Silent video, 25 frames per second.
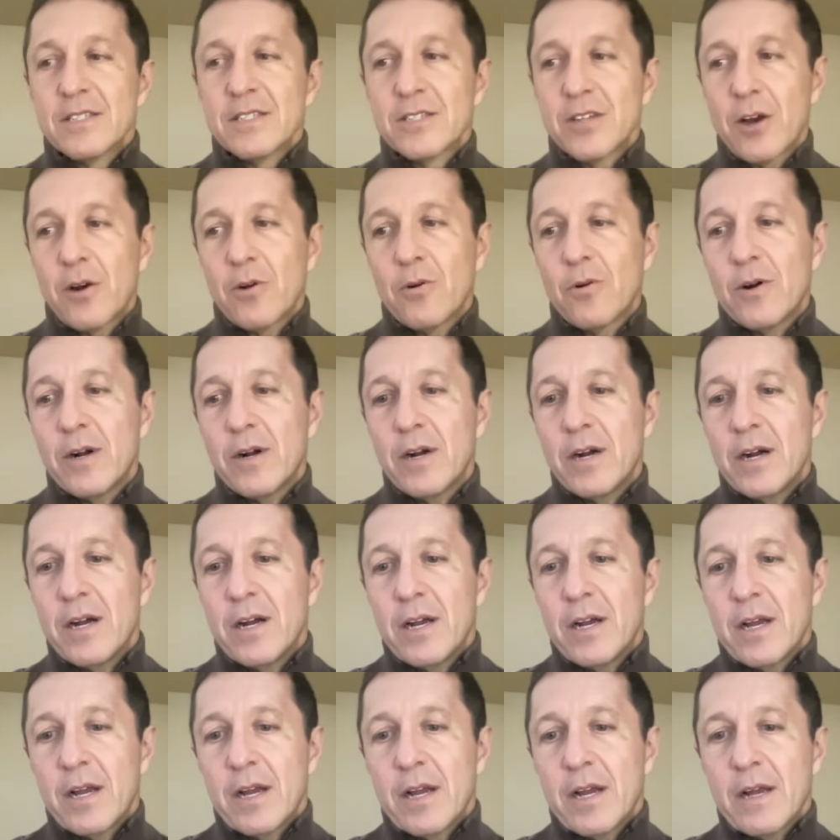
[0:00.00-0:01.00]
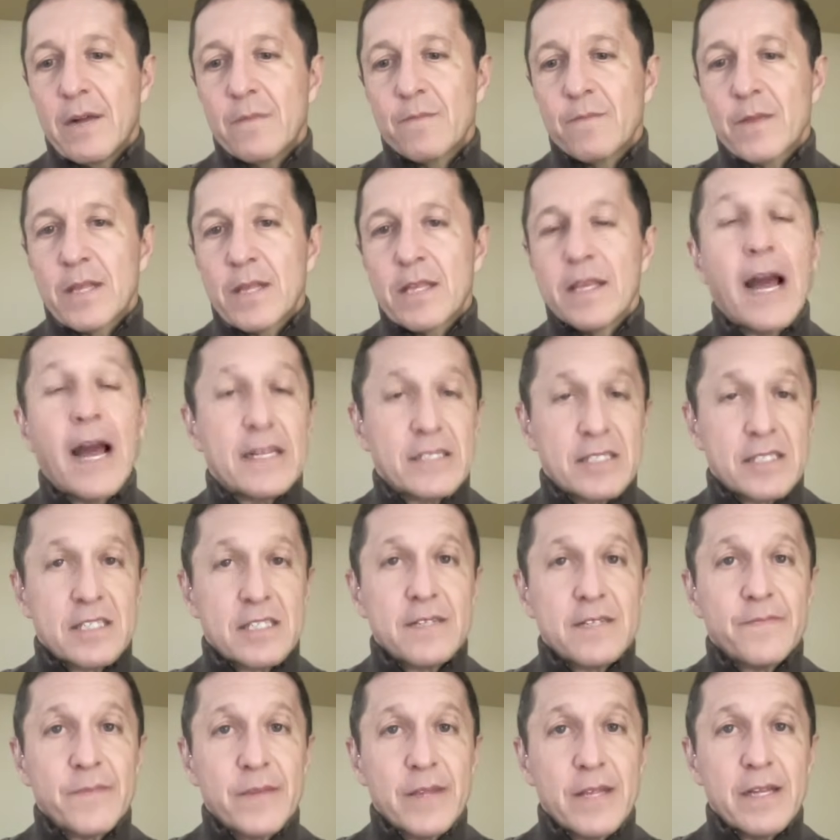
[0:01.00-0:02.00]
So,
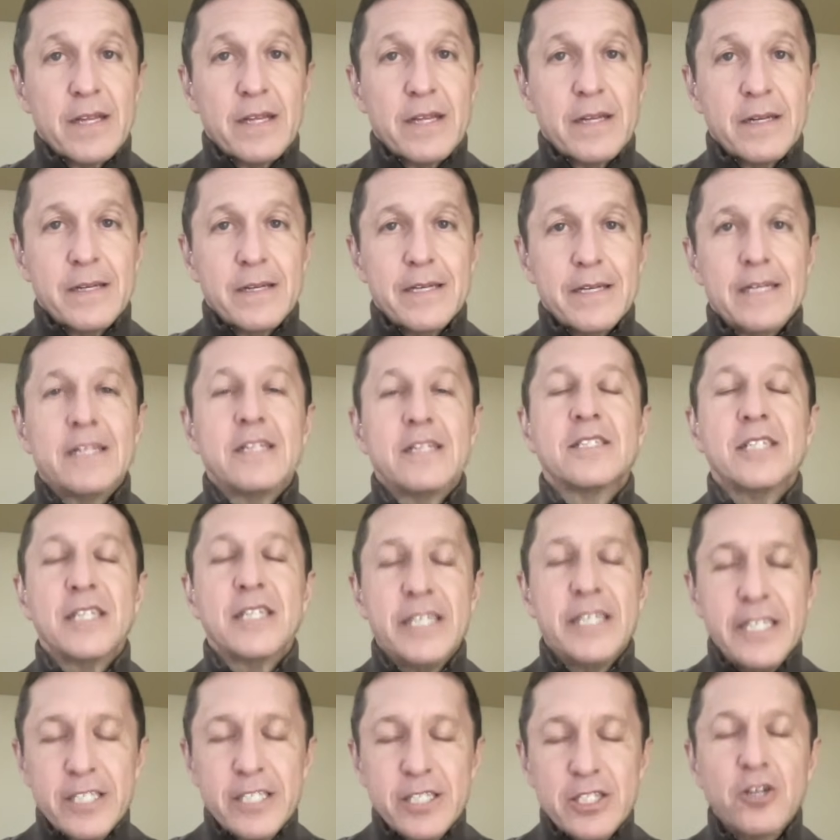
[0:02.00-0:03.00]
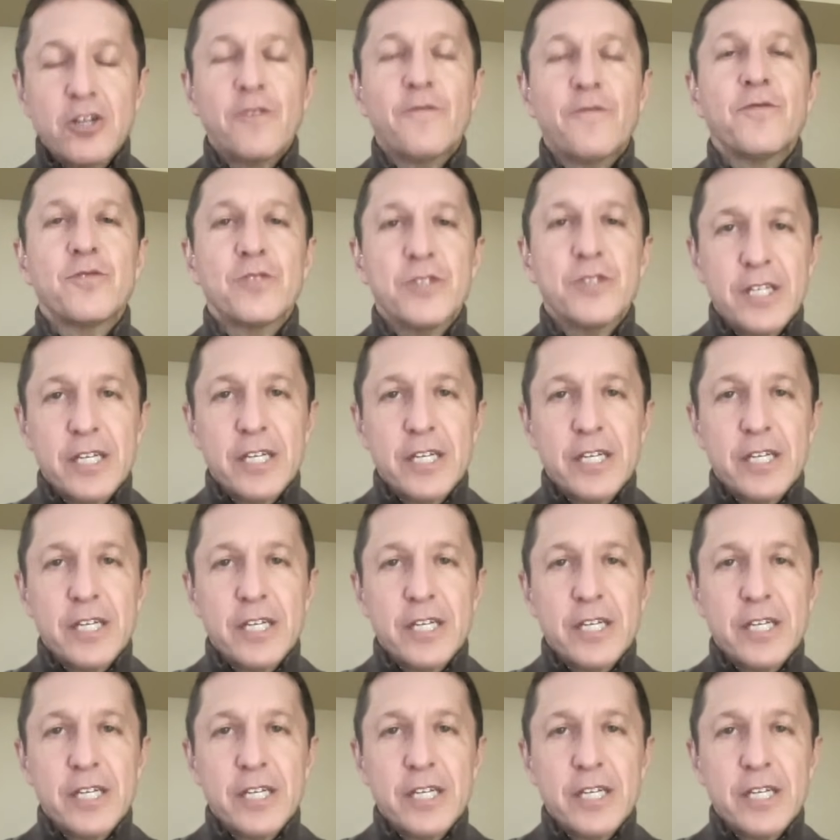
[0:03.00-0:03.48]
yes, it is easier for